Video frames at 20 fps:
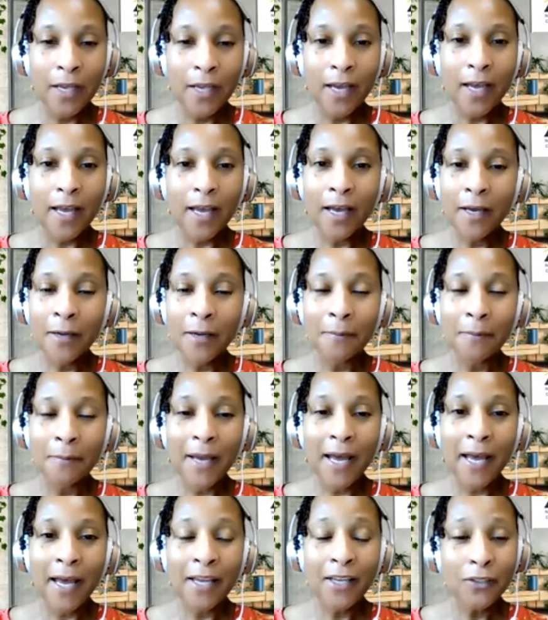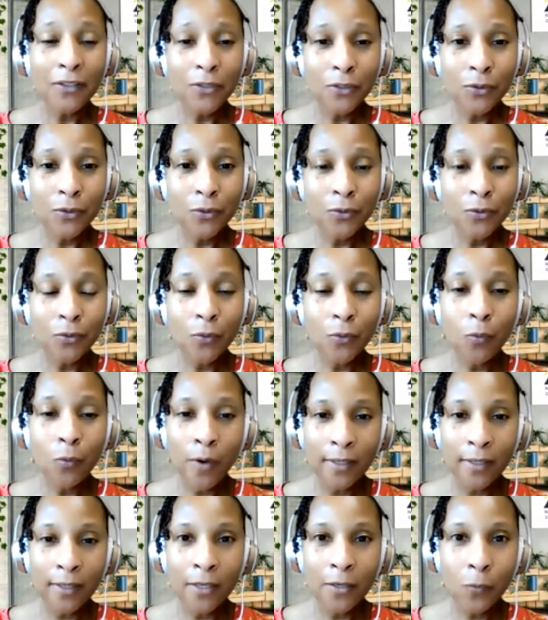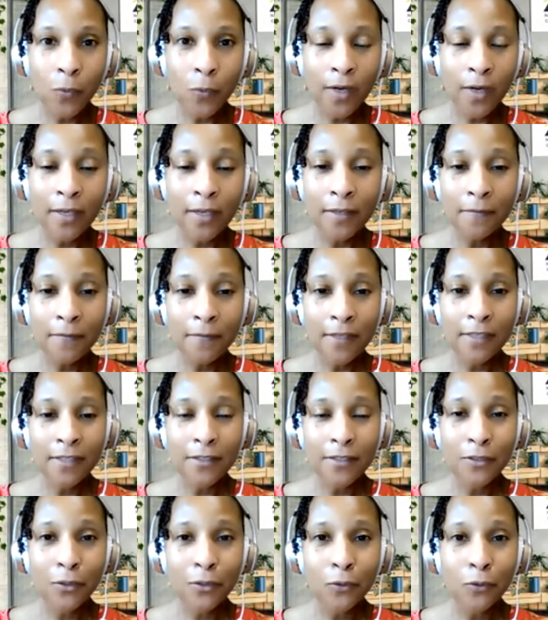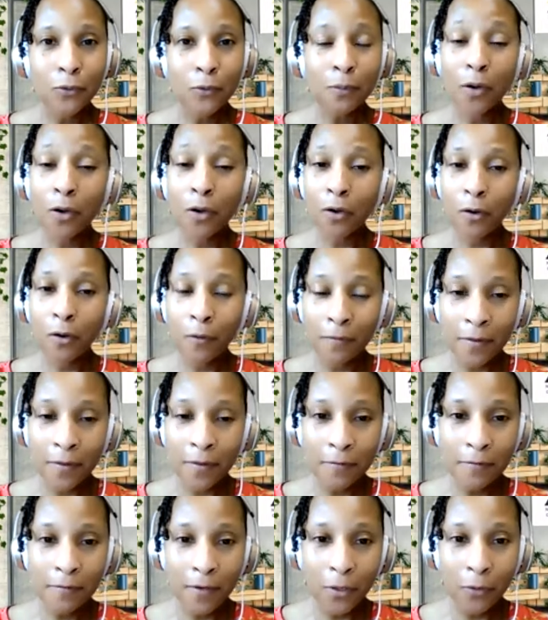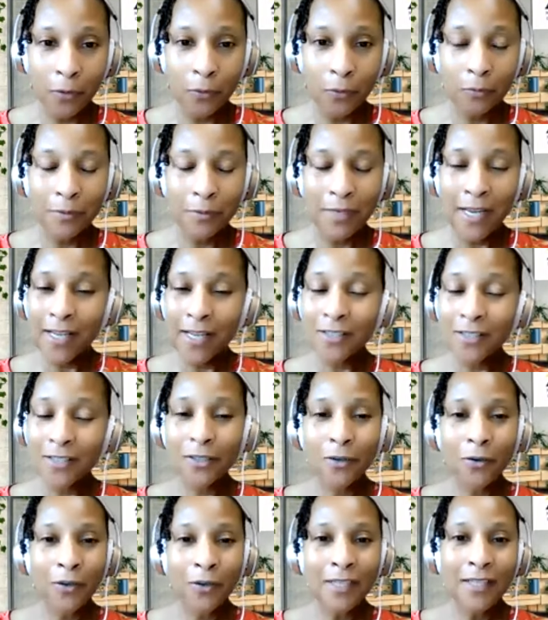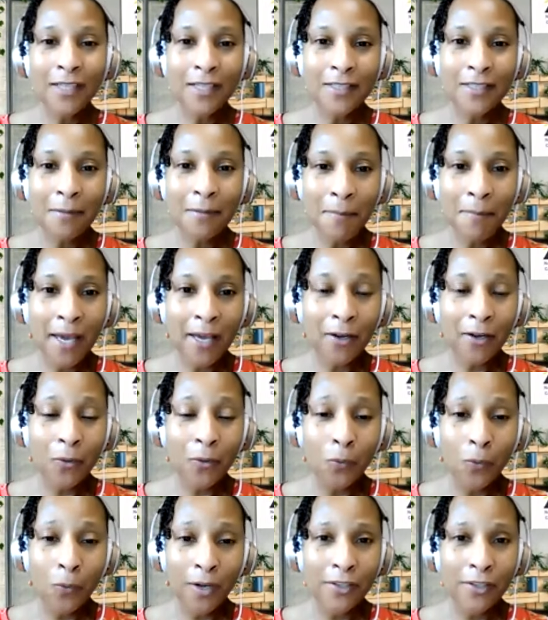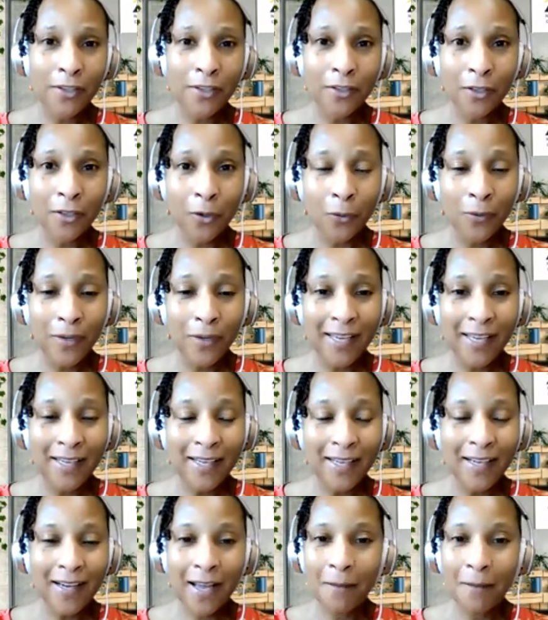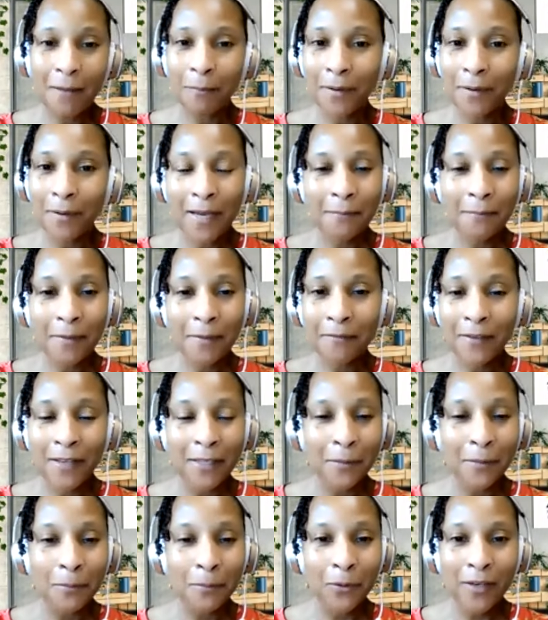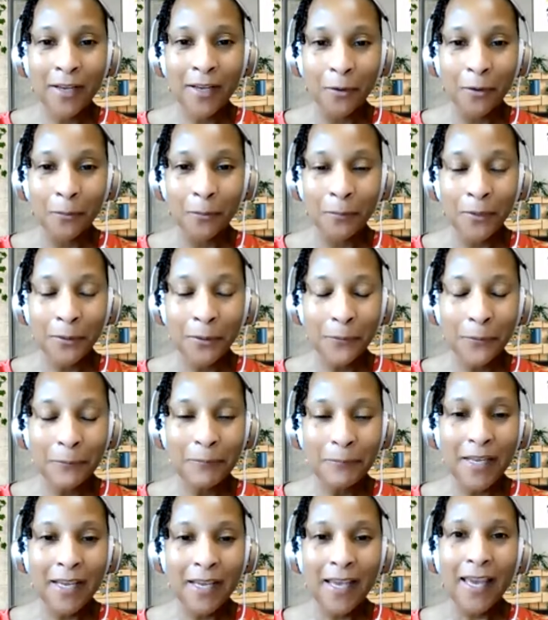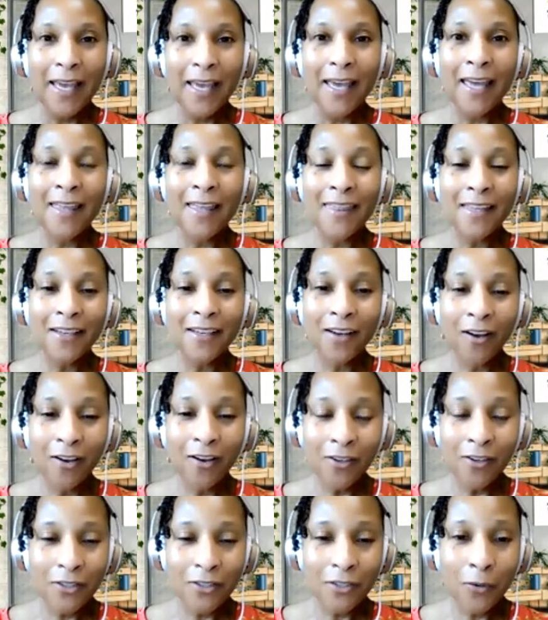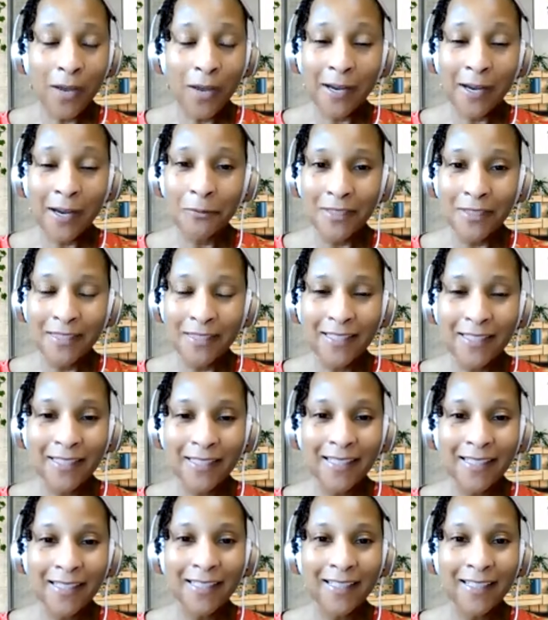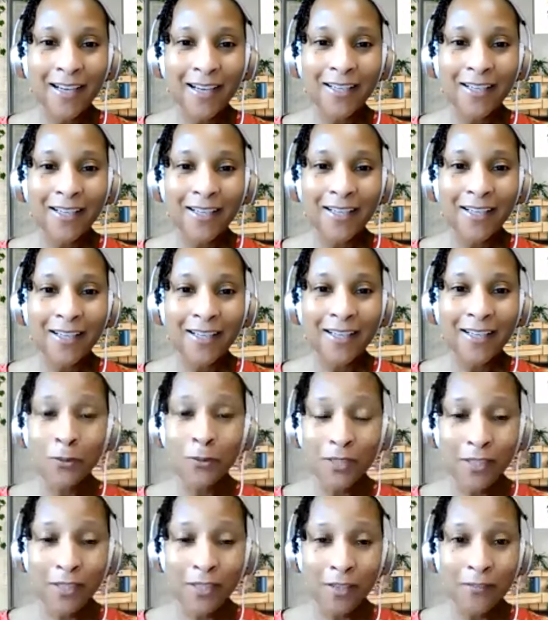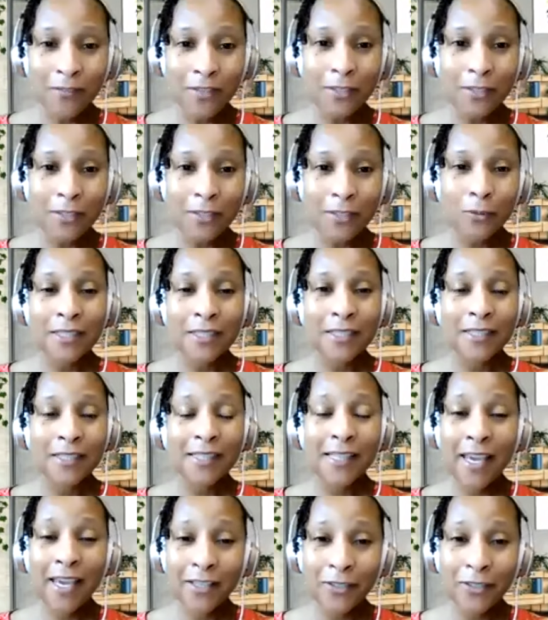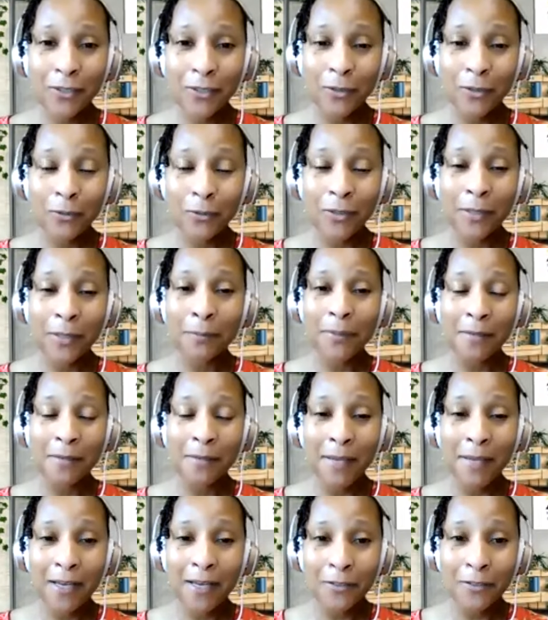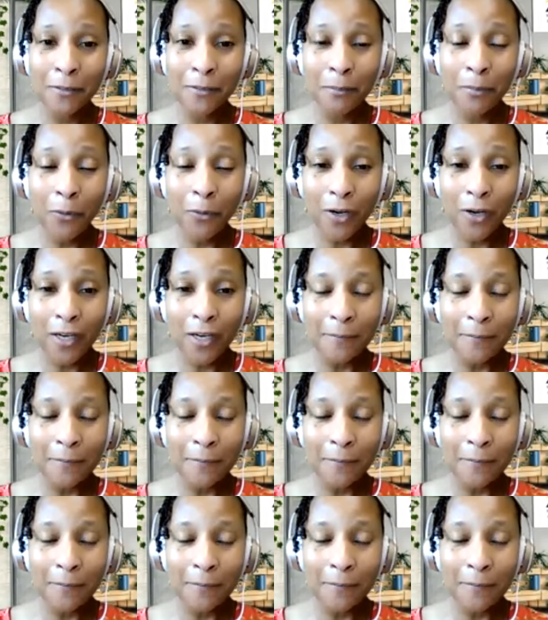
Um, I do one on one via Zoom or over the phone. So it doesn't matter where you're located, I'm, I'm available to help you. And then also, I recently launched a new service, which is Cancer Doula Pen Pal Support.